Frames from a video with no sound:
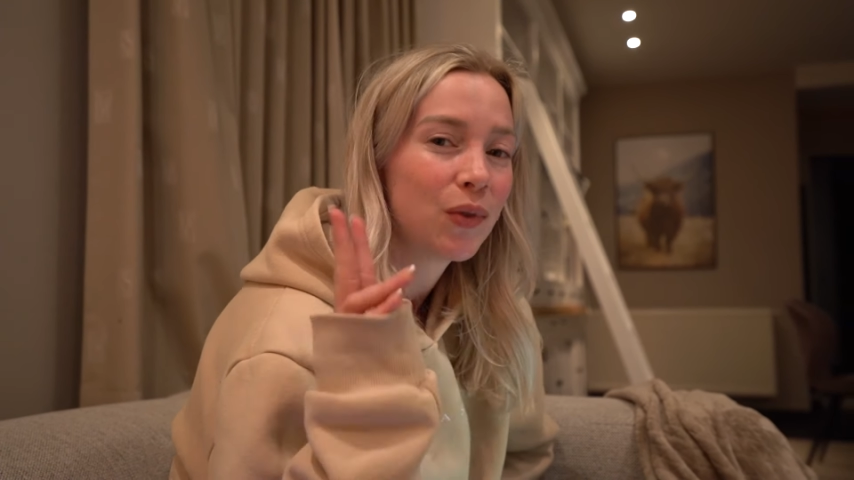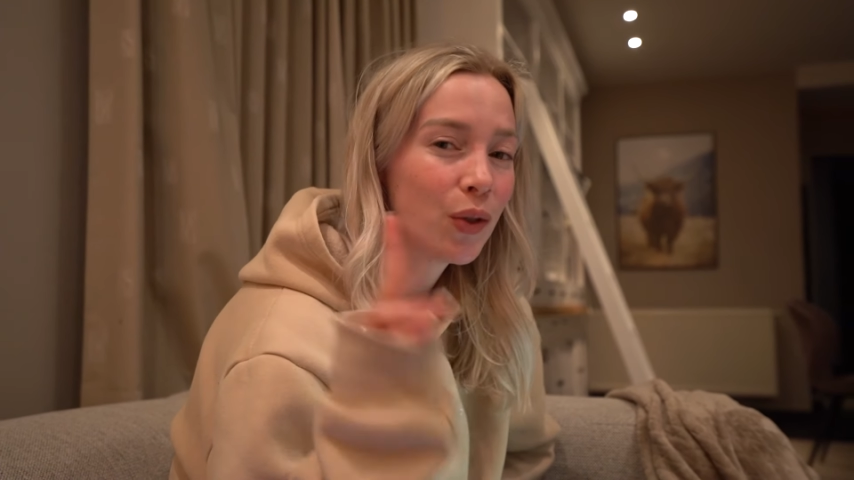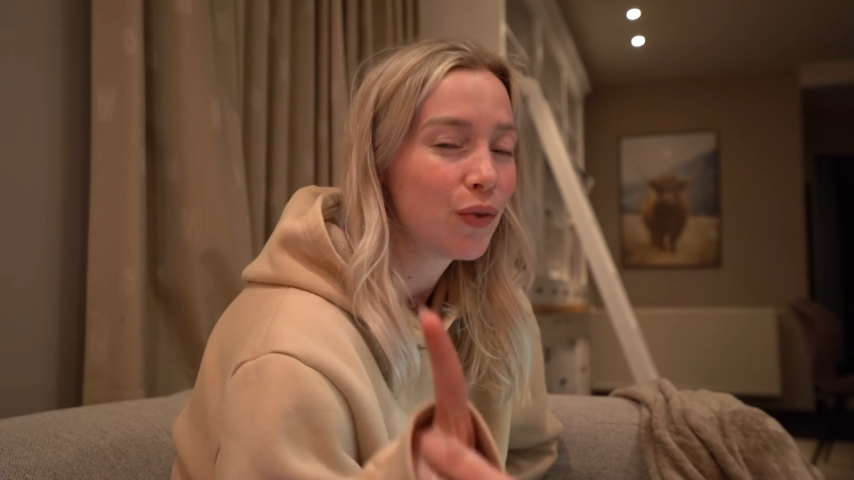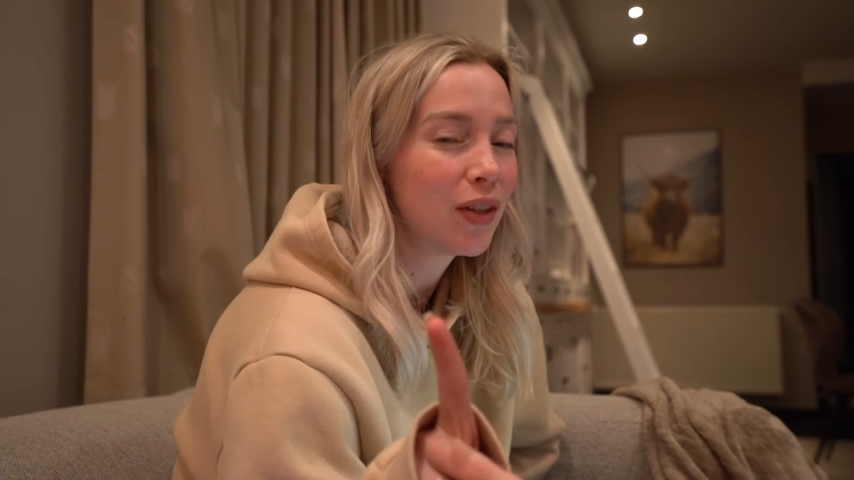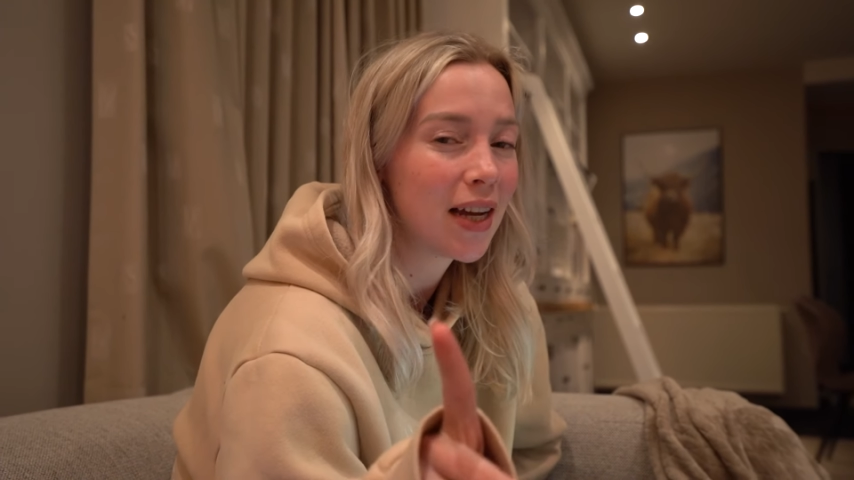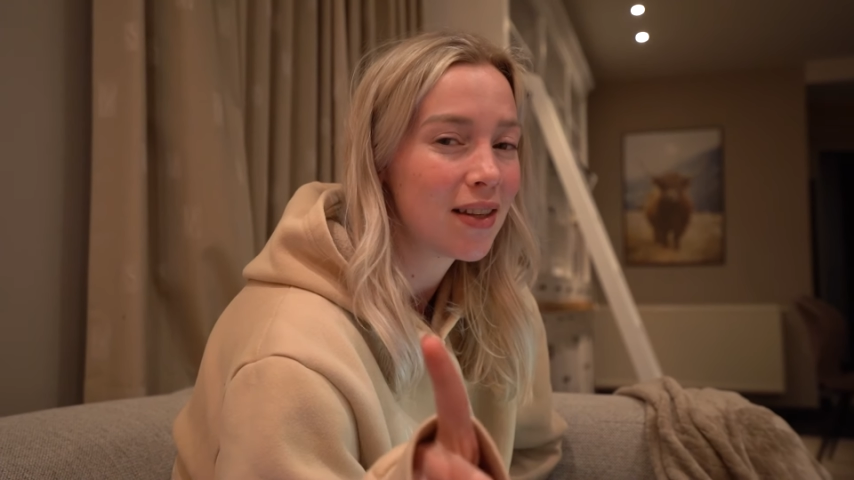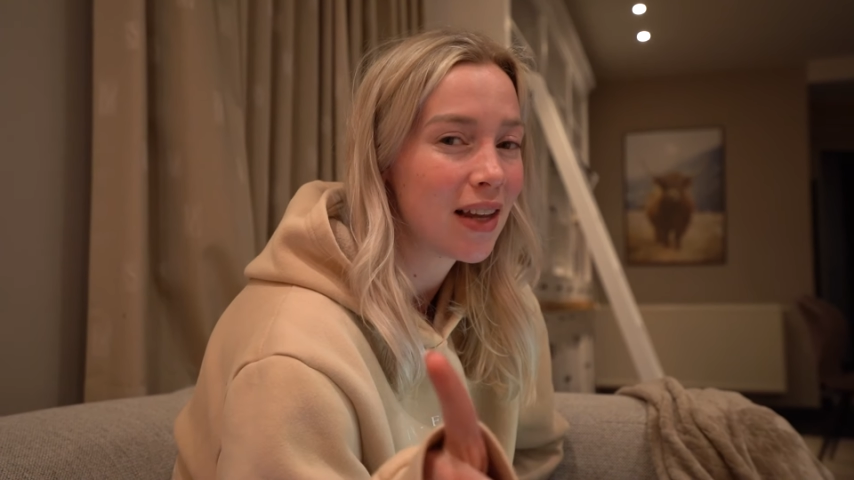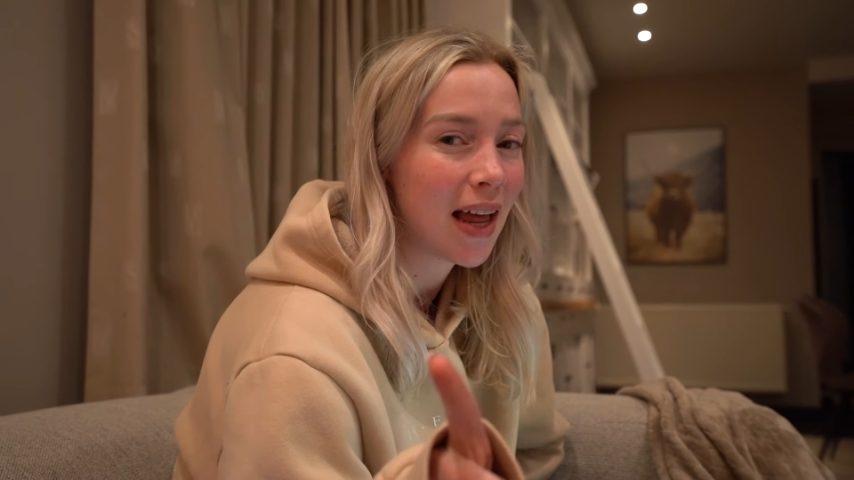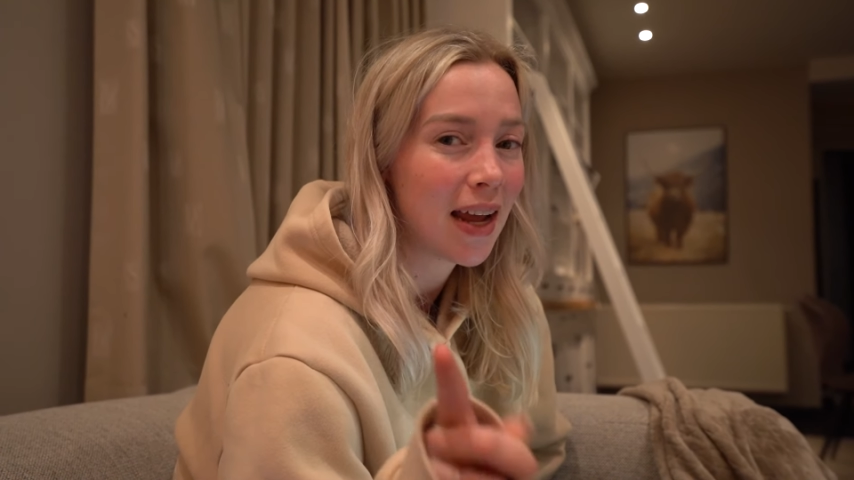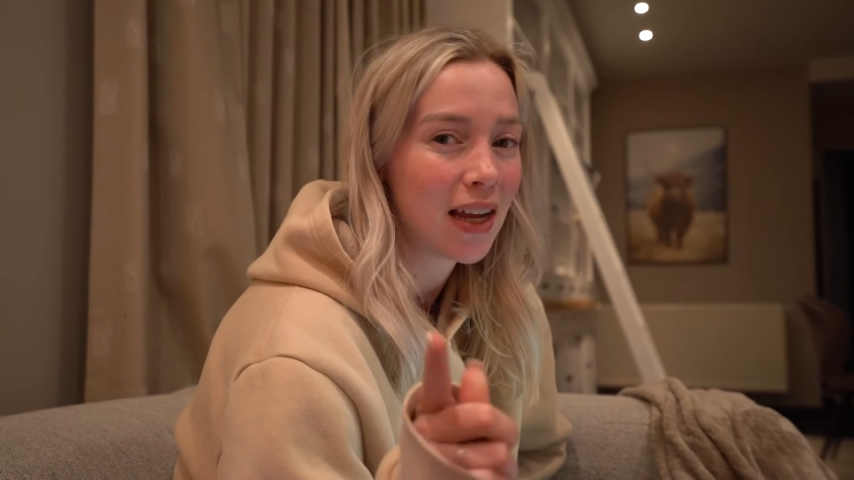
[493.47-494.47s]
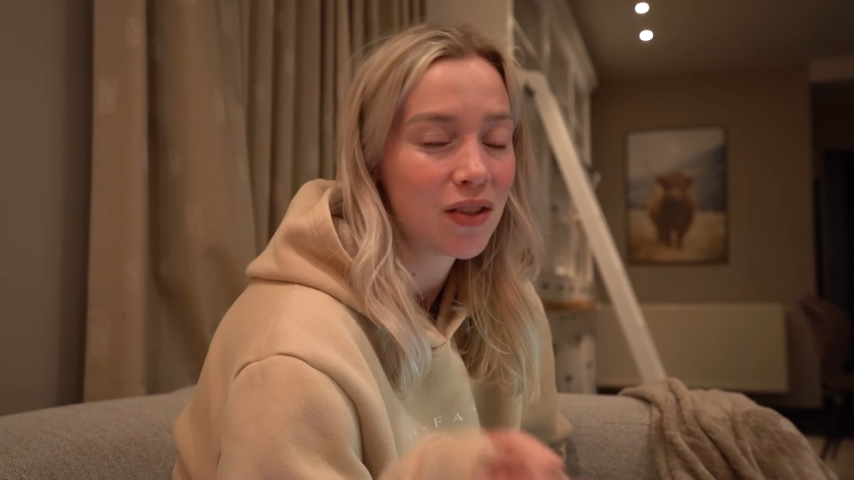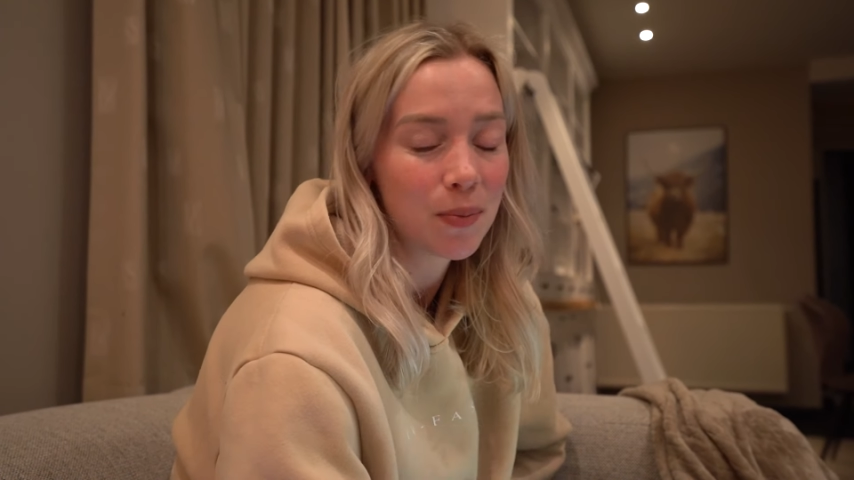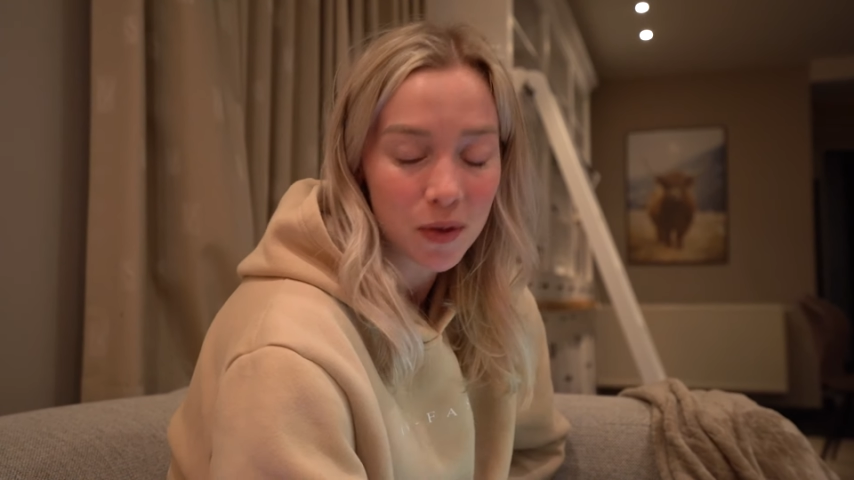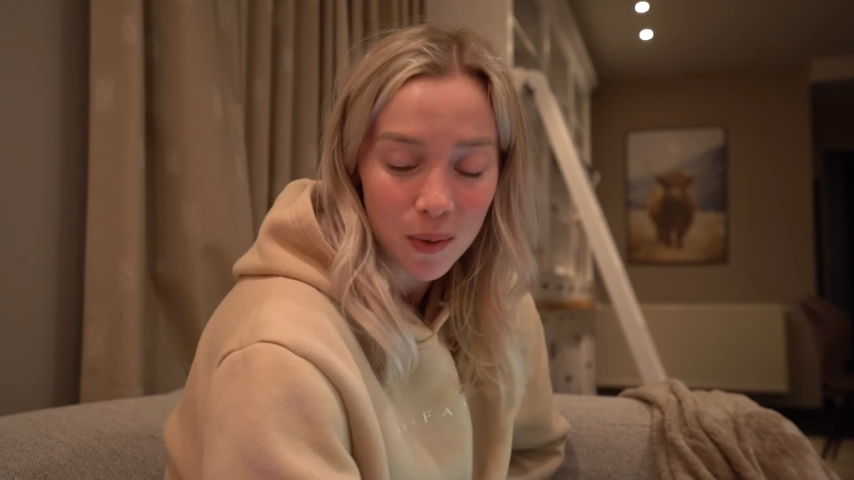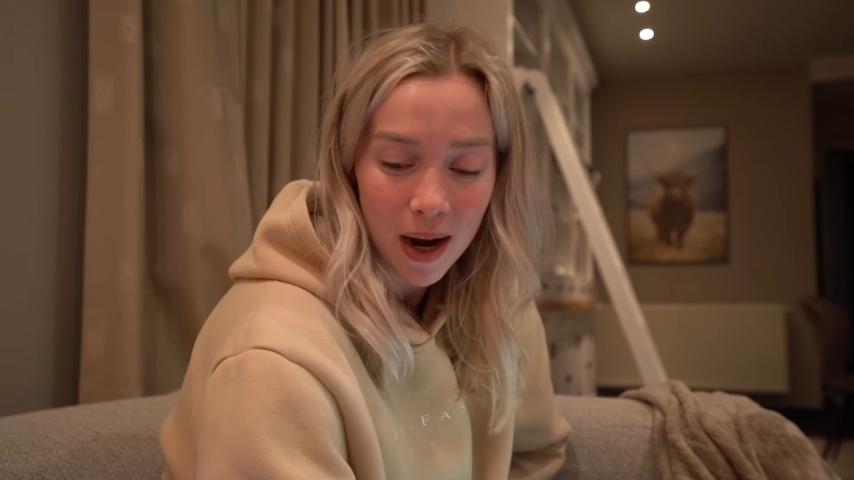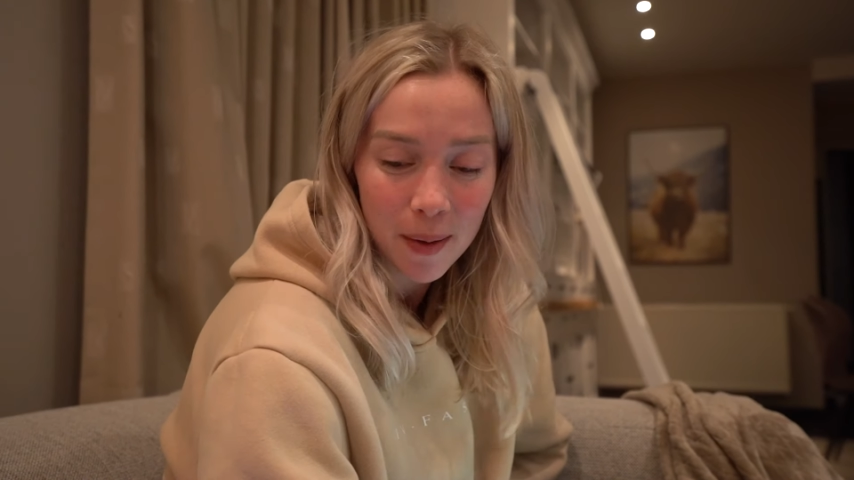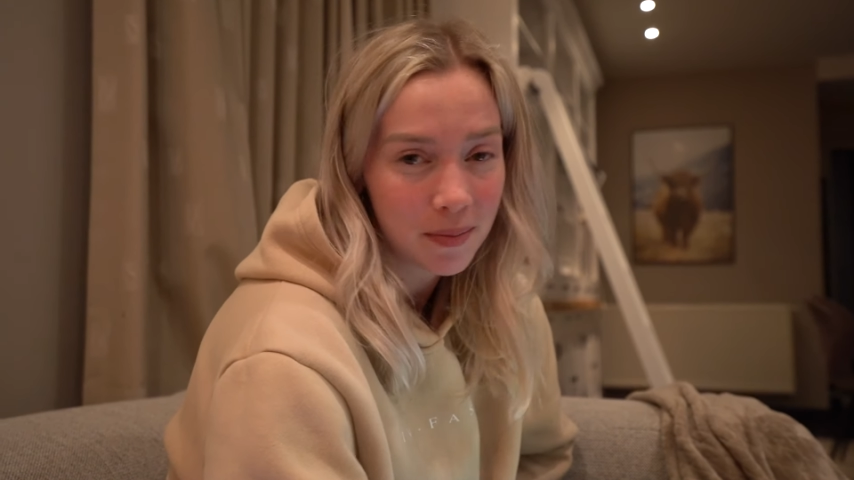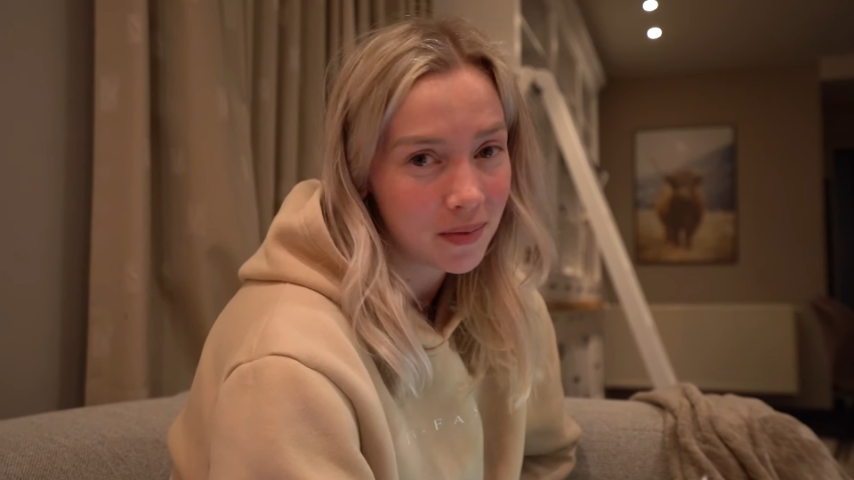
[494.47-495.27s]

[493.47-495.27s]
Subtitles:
Don't forget to like and subscribe,